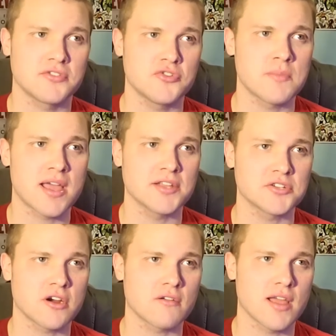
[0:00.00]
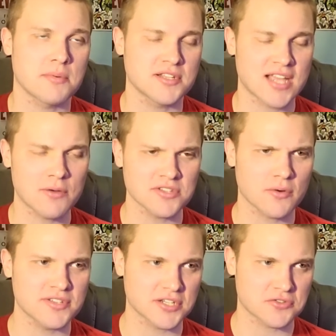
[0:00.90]
to my HR rep because I was
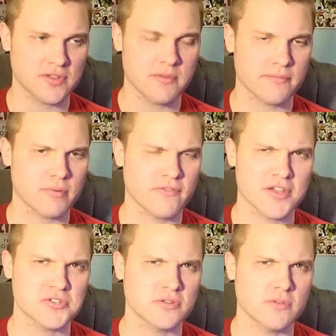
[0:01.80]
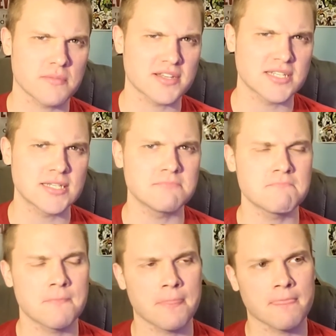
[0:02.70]
always extremely professional with my
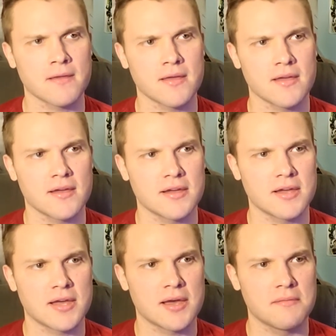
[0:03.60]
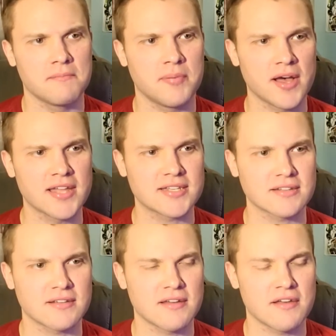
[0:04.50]
team. But
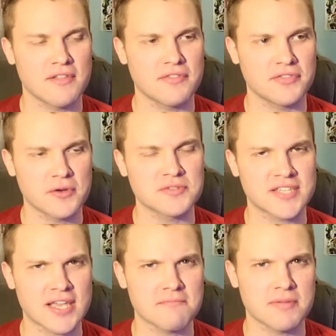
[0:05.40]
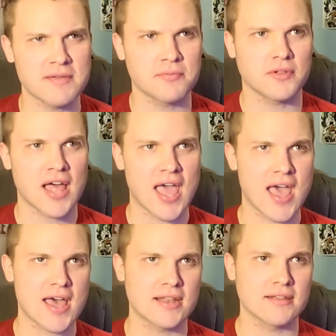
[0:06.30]
those same people
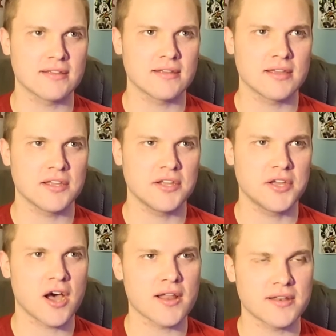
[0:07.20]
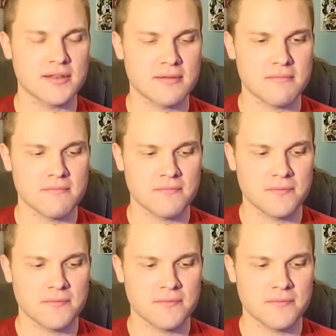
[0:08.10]
had gotten